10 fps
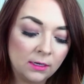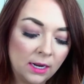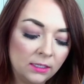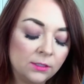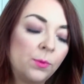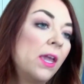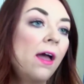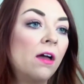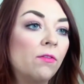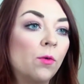Next we
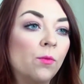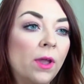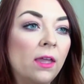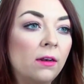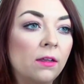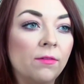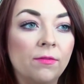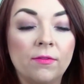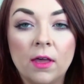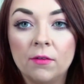have Red
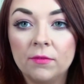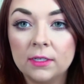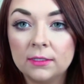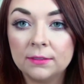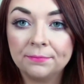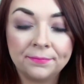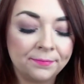Velvet.